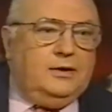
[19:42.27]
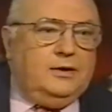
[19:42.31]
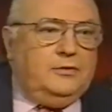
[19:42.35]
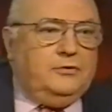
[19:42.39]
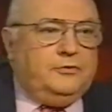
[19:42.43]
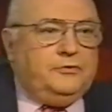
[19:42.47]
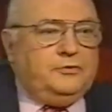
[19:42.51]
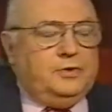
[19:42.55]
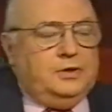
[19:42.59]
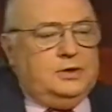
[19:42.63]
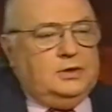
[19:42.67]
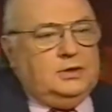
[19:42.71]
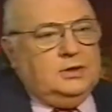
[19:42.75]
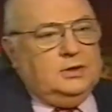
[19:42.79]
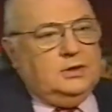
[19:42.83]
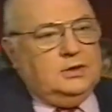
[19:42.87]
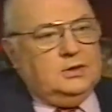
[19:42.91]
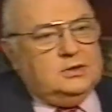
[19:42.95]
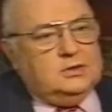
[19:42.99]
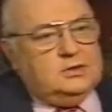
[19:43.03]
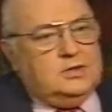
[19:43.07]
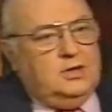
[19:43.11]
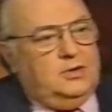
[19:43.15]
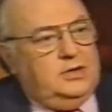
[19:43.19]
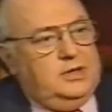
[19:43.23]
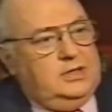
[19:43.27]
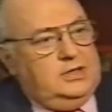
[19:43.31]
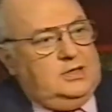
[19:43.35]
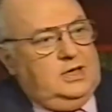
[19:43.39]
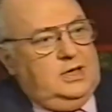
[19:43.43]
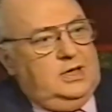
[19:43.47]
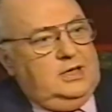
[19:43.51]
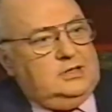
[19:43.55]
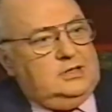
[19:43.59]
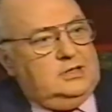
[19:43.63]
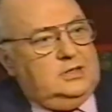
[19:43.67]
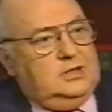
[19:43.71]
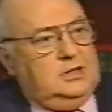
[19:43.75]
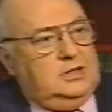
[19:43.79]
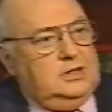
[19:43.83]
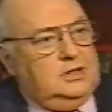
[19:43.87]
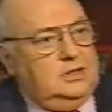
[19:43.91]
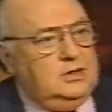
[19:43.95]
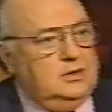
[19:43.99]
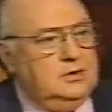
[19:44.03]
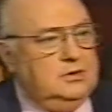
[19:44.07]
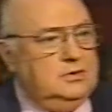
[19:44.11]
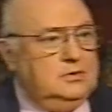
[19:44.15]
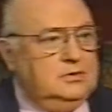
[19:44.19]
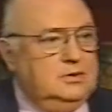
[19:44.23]
of Tony Danza and
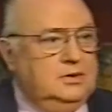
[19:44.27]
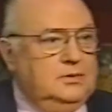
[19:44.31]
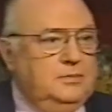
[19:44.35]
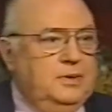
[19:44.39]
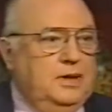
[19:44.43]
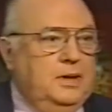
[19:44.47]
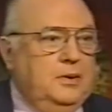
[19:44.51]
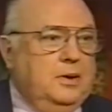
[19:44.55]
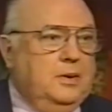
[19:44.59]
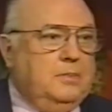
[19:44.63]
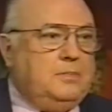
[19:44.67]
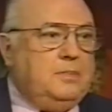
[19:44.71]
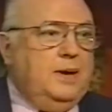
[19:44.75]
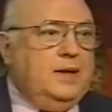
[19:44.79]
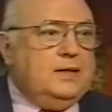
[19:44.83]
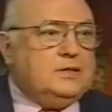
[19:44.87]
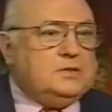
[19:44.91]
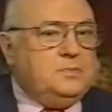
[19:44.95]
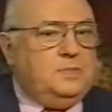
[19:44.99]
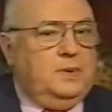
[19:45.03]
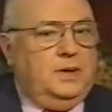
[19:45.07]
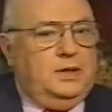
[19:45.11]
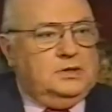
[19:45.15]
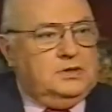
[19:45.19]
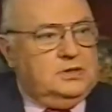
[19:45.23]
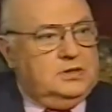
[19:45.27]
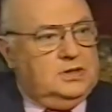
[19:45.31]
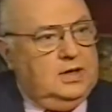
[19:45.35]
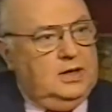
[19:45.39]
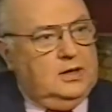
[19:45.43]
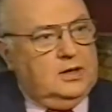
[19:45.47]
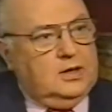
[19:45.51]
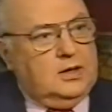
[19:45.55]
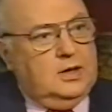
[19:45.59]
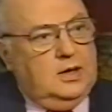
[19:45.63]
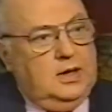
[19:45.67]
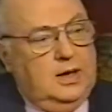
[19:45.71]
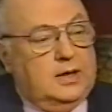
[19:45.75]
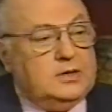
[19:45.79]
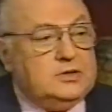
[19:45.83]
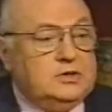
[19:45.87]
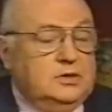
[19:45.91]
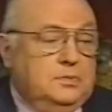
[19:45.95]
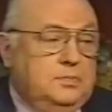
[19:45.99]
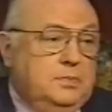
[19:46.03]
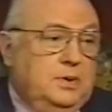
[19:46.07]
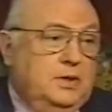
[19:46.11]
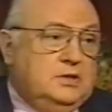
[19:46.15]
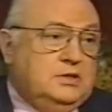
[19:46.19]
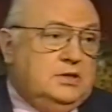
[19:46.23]
you. And, I mean, Pat's actually
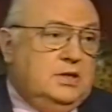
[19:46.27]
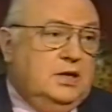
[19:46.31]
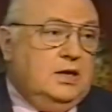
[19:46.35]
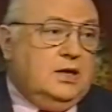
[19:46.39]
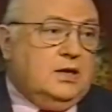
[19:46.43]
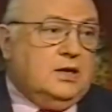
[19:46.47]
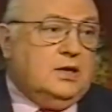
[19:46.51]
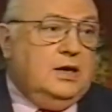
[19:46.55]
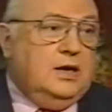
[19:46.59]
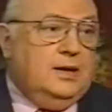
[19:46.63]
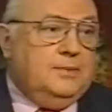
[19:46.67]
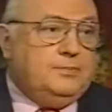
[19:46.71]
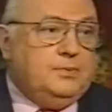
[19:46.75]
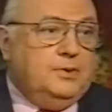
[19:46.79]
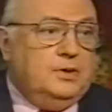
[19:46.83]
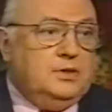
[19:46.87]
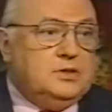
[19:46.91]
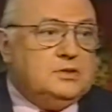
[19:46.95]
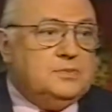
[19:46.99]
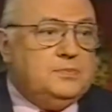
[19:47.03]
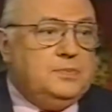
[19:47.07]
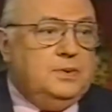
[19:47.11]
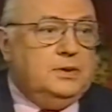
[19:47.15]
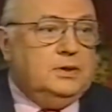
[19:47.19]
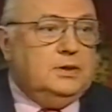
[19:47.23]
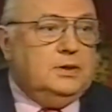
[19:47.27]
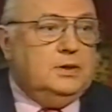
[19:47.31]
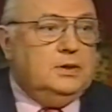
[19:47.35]
punched out a cop once, but